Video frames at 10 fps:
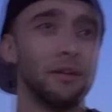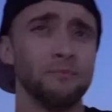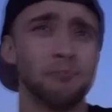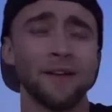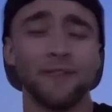
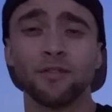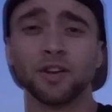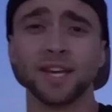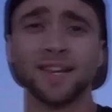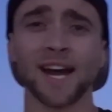My favorite
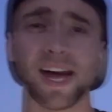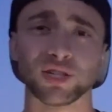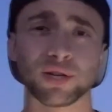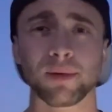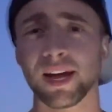thing that I
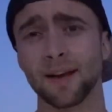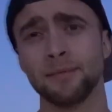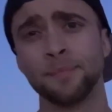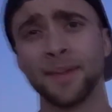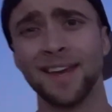actually make
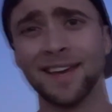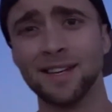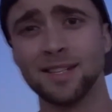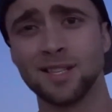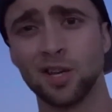
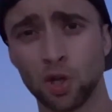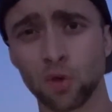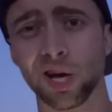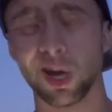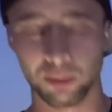is
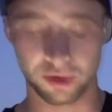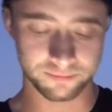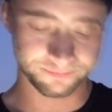tuna helper.